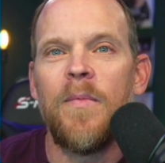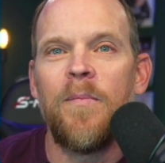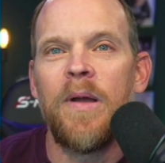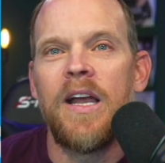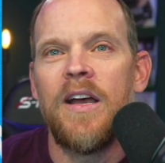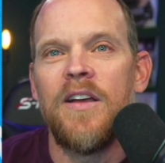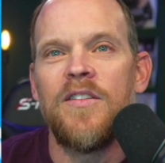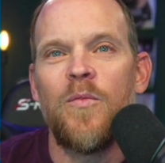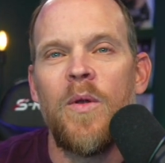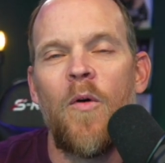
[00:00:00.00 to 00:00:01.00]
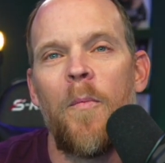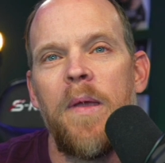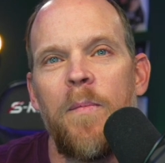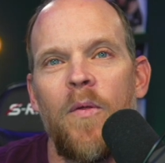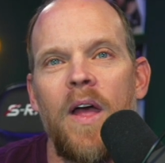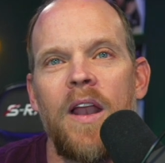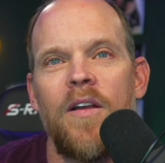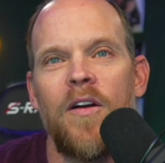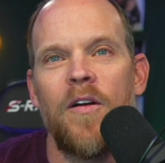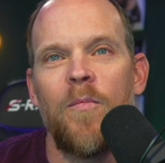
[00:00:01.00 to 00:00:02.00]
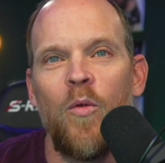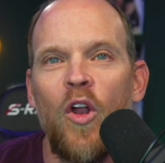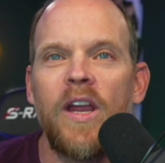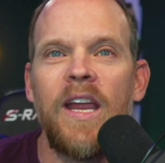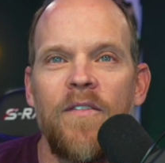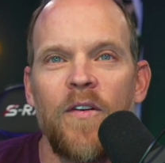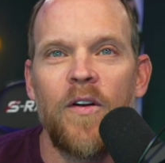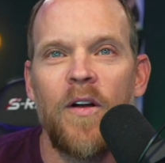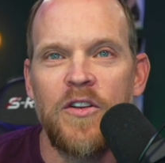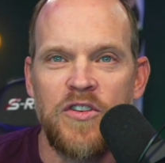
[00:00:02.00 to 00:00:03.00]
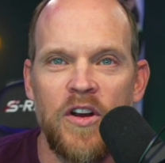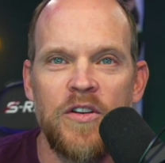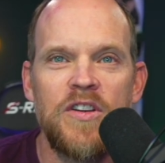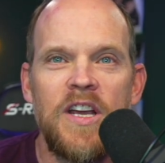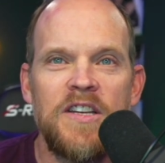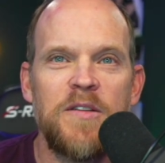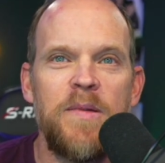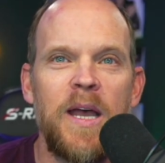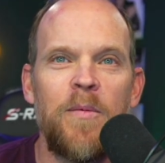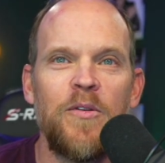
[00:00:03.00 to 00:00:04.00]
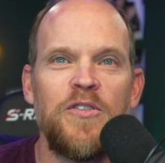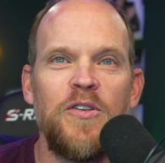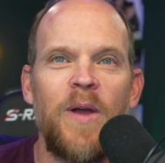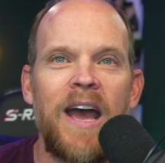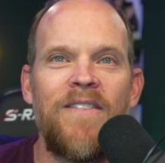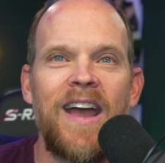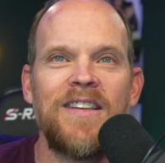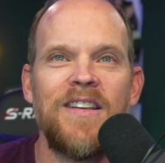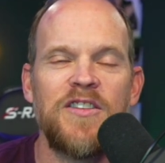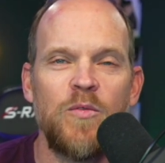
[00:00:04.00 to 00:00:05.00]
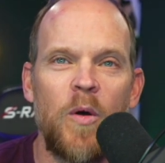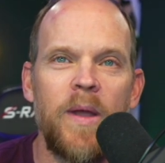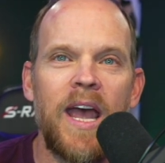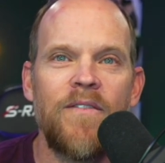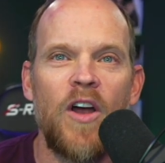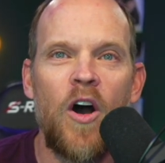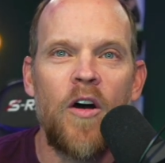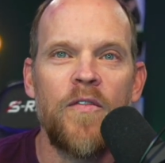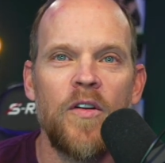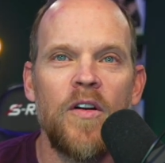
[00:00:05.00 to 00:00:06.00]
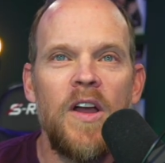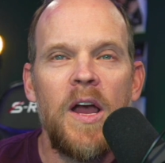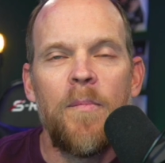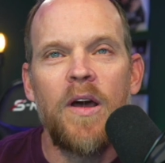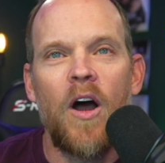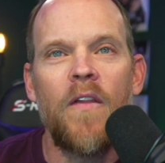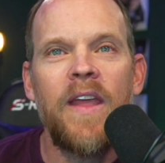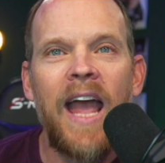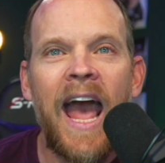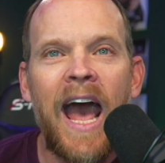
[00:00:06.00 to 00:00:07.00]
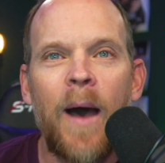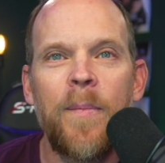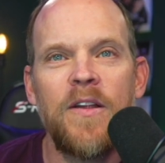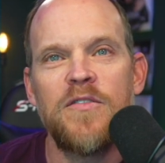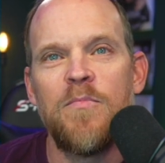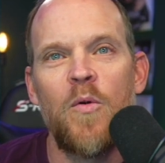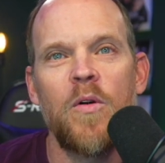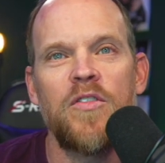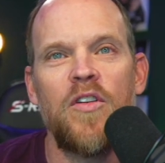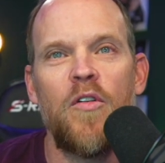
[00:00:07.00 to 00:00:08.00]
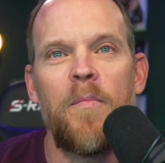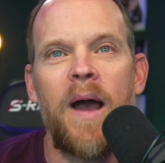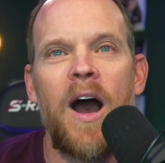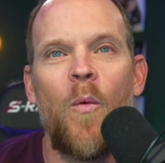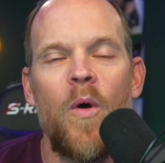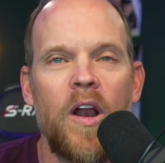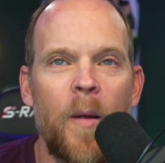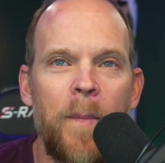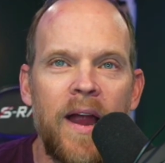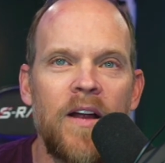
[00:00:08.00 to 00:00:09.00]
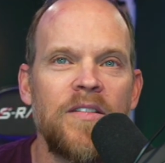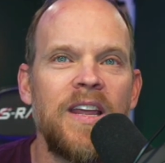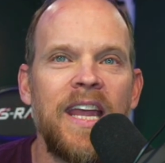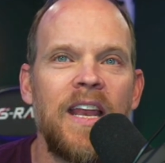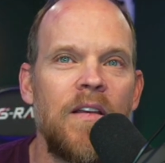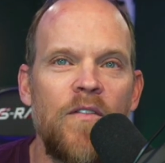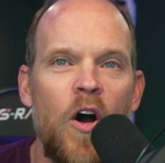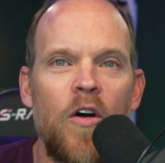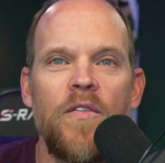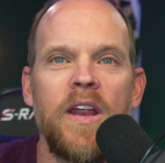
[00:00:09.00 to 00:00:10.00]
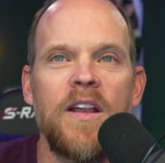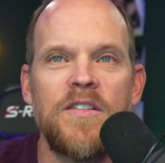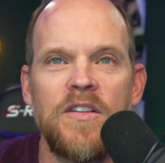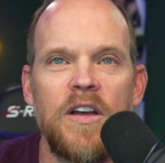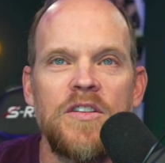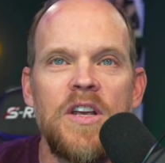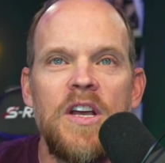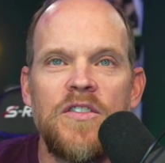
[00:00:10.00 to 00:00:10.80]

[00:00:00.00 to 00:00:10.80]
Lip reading: because we want people that are looking for a church to be able to have access to what we have to offer. But on the app, it's more so about what our parents can get involved in and such.